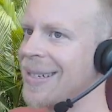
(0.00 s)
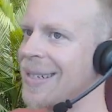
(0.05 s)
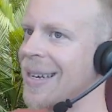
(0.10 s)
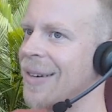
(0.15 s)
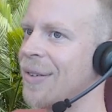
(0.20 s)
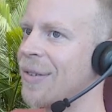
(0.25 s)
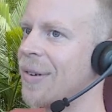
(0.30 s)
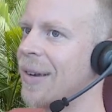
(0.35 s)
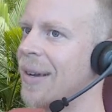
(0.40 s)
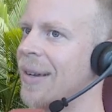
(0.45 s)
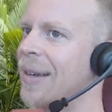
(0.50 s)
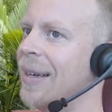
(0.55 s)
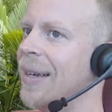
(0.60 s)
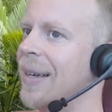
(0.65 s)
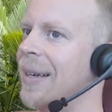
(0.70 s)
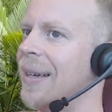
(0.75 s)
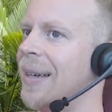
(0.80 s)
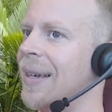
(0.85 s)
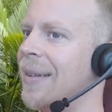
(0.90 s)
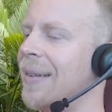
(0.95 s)
etc.
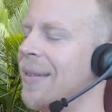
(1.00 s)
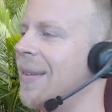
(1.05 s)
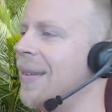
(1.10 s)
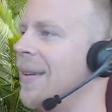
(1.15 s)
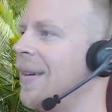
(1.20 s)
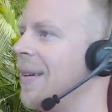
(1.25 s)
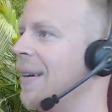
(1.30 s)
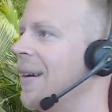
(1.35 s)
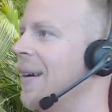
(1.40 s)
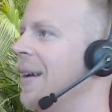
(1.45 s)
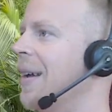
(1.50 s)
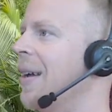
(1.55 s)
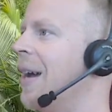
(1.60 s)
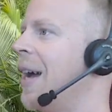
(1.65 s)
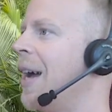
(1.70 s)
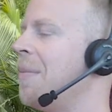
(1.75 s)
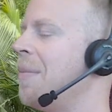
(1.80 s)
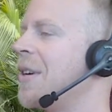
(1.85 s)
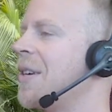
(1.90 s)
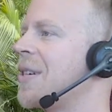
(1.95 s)
And yeah,
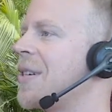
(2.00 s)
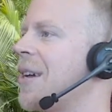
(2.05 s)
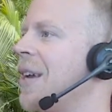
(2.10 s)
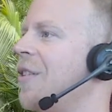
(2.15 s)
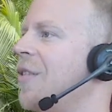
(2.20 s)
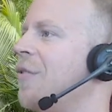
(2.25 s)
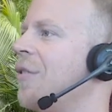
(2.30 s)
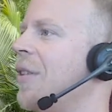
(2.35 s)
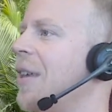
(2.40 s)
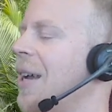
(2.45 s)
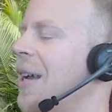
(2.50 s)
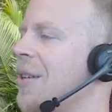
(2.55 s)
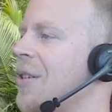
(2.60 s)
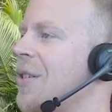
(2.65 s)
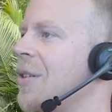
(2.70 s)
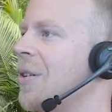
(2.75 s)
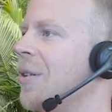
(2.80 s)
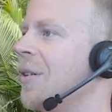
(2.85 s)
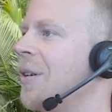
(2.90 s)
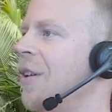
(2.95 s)
I'm excited for that.
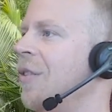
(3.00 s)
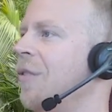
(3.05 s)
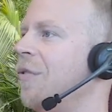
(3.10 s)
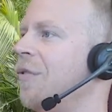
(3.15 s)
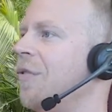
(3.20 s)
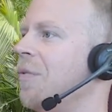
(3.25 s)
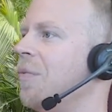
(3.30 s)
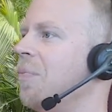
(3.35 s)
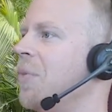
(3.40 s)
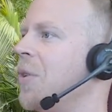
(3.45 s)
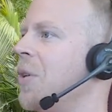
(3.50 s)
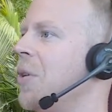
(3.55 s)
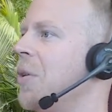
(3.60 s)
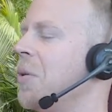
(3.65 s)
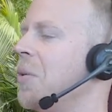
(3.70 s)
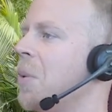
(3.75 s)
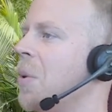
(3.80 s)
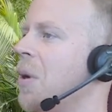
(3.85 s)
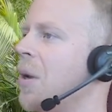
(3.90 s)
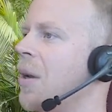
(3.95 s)
So if
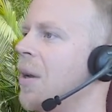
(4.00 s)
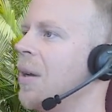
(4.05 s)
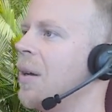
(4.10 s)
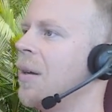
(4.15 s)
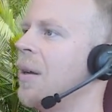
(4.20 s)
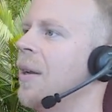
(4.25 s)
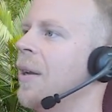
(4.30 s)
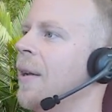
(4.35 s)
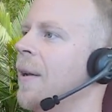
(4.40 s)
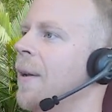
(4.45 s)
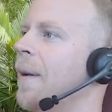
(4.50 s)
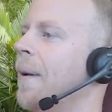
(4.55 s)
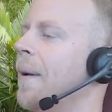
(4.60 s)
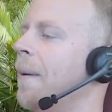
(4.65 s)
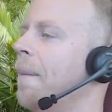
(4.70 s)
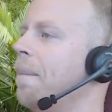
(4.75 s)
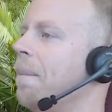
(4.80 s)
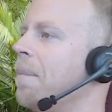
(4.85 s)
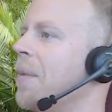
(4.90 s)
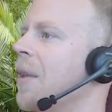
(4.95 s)
you want
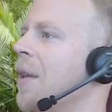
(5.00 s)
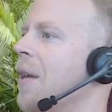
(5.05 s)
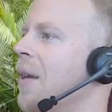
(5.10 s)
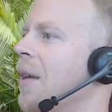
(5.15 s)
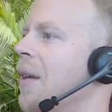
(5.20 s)
to